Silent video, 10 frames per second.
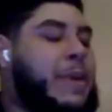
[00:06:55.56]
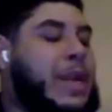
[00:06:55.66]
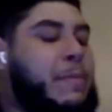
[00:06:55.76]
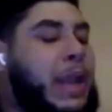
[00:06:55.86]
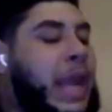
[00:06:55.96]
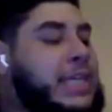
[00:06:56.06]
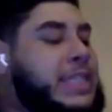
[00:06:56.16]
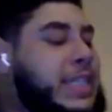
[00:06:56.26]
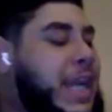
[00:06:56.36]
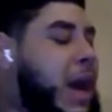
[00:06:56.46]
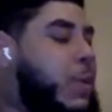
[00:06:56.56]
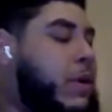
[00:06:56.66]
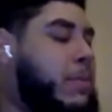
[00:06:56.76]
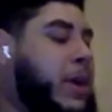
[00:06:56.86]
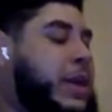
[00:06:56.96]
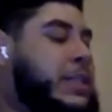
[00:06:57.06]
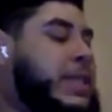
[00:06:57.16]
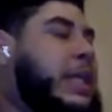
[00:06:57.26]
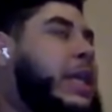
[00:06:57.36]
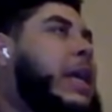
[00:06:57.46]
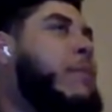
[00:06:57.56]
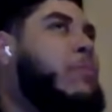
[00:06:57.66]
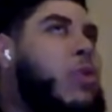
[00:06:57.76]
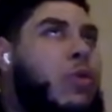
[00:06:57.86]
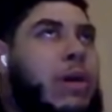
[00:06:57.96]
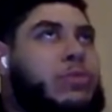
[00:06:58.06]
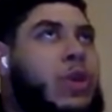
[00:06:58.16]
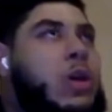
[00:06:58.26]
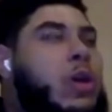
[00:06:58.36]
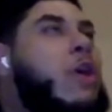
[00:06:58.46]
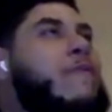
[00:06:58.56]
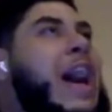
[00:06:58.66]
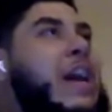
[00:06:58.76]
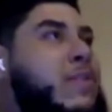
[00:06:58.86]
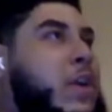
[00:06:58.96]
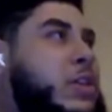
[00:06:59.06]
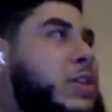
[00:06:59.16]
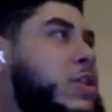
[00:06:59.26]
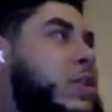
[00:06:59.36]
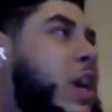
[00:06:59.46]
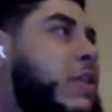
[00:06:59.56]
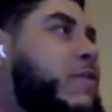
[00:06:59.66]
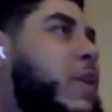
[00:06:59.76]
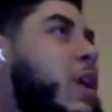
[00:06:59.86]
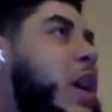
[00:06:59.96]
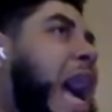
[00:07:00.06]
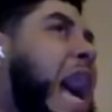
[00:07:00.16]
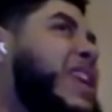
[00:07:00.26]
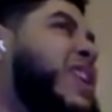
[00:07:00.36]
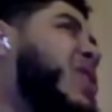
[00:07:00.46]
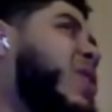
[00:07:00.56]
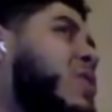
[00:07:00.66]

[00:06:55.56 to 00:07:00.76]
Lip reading: in a place now where I'm understanding that more. I'm doing a lot of adverts and stuff, and